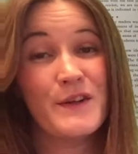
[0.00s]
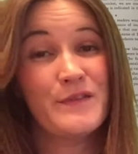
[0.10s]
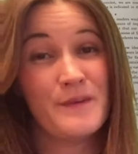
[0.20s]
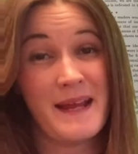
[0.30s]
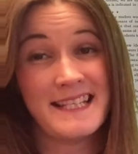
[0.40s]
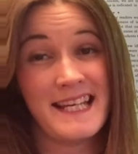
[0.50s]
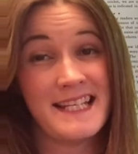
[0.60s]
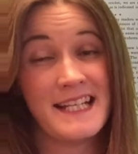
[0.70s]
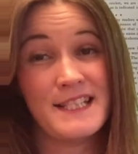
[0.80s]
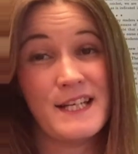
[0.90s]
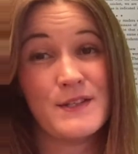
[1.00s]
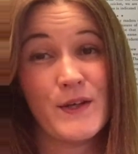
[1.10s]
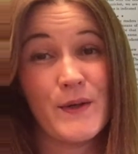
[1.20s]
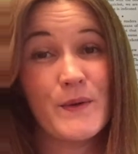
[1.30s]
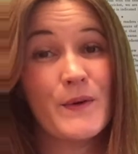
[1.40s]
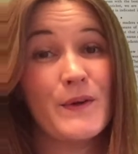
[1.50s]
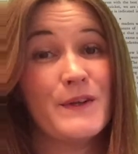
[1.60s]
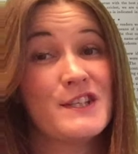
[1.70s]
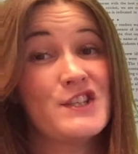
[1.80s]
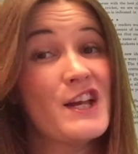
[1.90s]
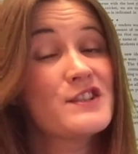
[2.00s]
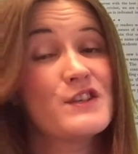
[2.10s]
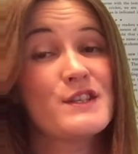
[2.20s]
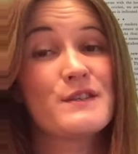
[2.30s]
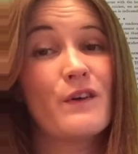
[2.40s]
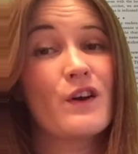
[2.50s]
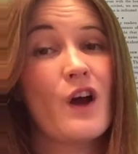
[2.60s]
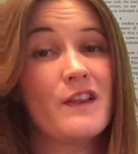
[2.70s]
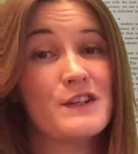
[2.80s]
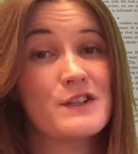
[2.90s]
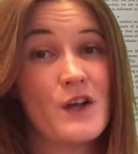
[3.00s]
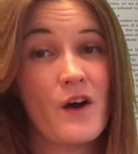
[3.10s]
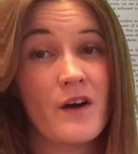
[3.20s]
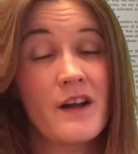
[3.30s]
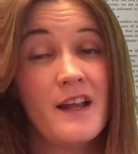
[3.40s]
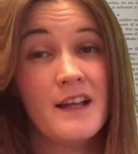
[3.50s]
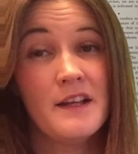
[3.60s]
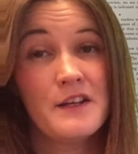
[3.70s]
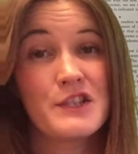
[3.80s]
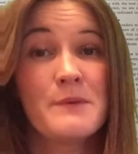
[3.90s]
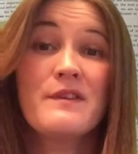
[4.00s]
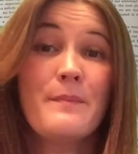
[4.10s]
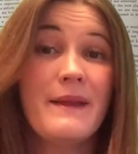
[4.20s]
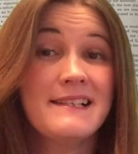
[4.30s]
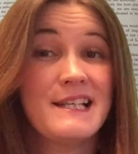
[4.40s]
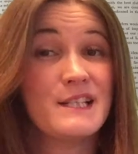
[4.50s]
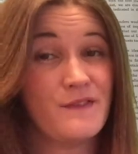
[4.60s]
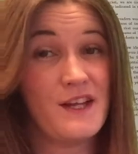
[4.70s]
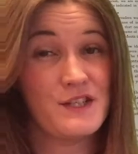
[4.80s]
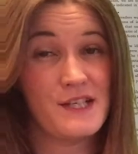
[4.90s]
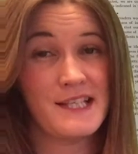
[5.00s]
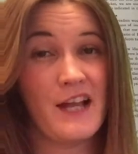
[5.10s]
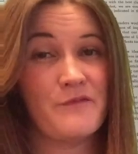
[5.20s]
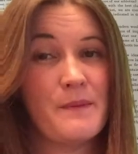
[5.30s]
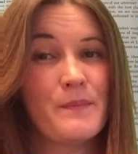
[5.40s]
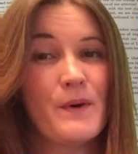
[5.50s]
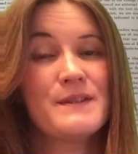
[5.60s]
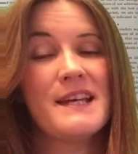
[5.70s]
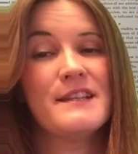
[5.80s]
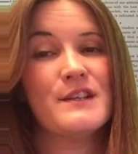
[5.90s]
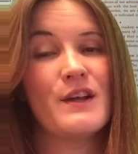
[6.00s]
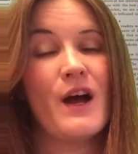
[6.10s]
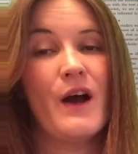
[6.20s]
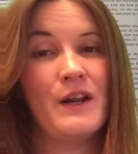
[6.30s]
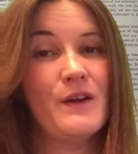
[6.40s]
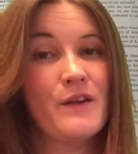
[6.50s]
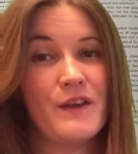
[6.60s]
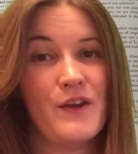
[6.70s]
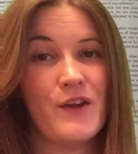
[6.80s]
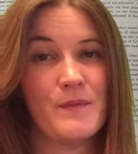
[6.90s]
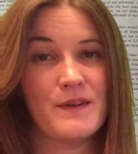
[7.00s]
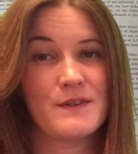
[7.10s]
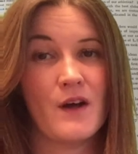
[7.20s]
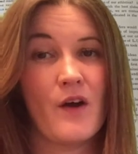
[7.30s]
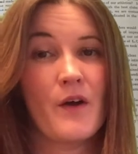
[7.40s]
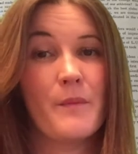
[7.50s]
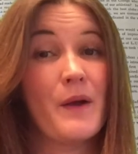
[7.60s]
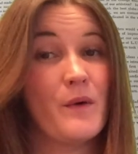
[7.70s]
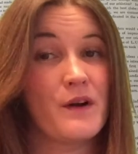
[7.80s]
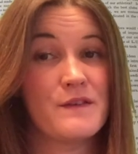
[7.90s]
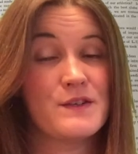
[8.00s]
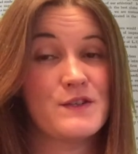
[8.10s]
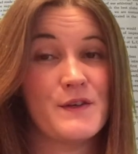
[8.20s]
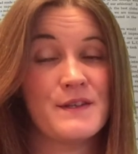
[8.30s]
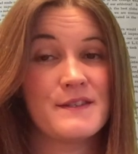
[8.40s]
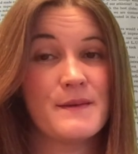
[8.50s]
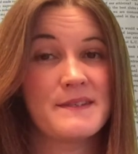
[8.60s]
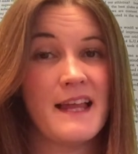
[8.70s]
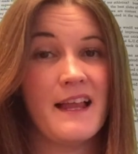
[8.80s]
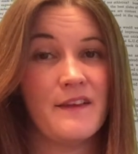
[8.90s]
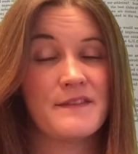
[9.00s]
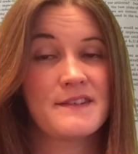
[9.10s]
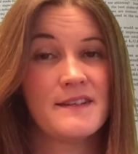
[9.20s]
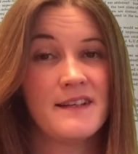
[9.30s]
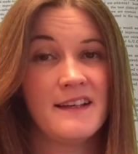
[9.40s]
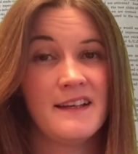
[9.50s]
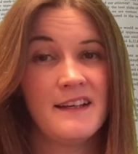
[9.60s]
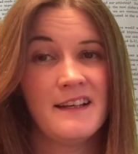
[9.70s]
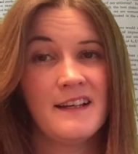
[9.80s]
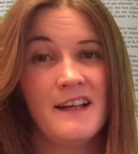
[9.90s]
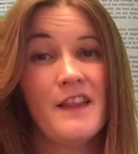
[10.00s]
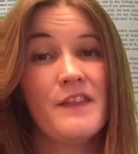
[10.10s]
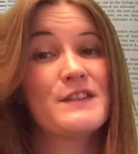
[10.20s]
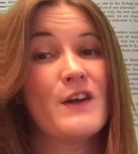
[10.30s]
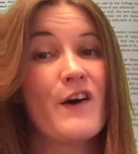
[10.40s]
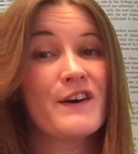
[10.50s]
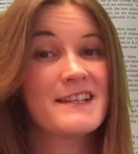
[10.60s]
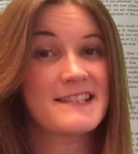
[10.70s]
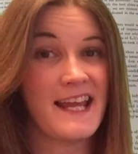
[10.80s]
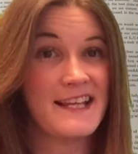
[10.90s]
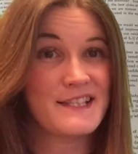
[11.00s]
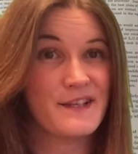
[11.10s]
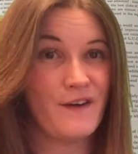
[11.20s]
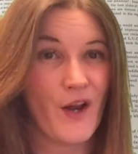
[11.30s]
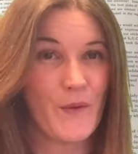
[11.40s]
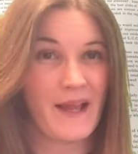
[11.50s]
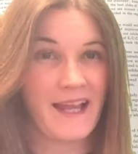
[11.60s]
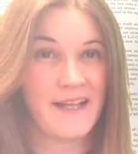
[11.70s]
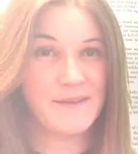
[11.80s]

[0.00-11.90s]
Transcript: from 1892 called Suggestions for a College Song, some of the building's features have been put into another humorous song by one of the students themselves. The song states the following